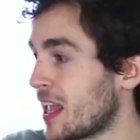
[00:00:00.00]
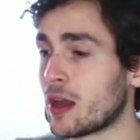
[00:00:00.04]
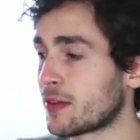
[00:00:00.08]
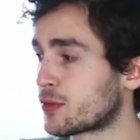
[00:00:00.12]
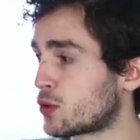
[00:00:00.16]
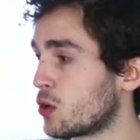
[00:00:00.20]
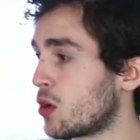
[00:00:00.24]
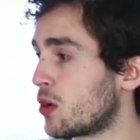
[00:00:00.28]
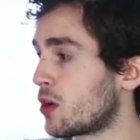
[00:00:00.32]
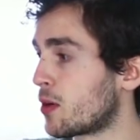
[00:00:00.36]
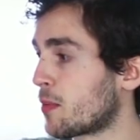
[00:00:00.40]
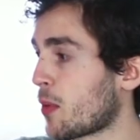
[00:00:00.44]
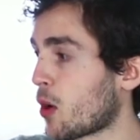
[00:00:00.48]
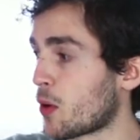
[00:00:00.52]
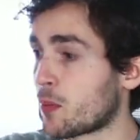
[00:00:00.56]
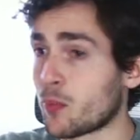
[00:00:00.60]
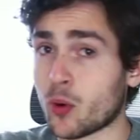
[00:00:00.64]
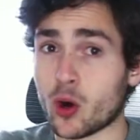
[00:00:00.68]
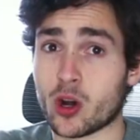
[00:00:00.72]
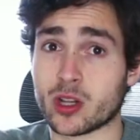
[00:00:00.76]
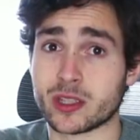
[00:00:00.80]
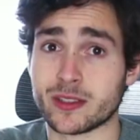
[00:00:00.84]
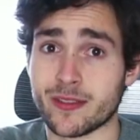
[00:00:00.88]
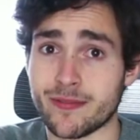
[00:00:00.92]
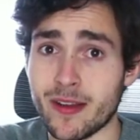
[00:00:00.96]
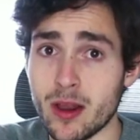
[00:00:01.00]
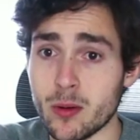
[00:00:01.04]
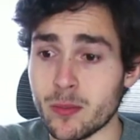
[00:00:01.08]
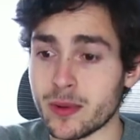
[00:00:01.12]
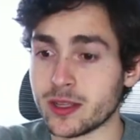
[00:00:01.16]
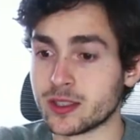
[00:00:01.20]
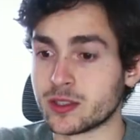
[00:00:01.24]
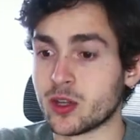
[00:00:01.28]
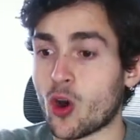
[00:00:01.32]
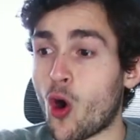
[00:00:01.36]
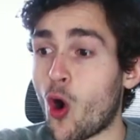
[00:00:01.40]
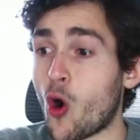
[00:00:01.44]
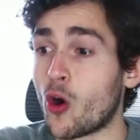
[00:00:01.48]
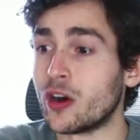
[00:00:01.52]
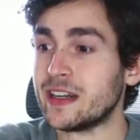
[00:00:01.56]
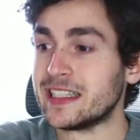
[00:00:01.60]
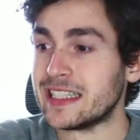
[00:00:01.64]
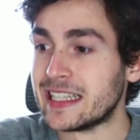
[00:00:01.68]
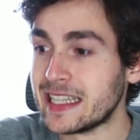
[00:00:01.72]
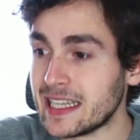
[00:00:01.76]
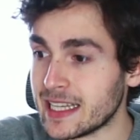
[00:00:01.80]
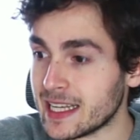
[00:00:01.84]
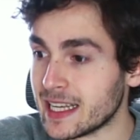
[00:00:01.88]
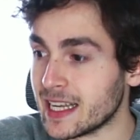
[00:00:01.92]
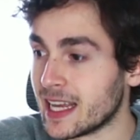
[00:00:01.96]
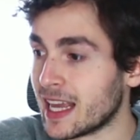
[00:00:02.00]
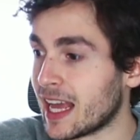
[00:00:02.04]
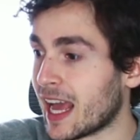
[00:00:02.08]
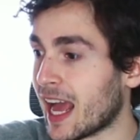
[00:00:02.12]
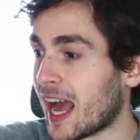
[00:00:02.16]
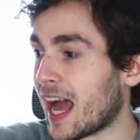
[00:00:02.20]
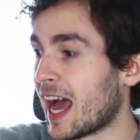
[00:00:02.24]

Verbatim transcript: You have to learn about product development, R&D,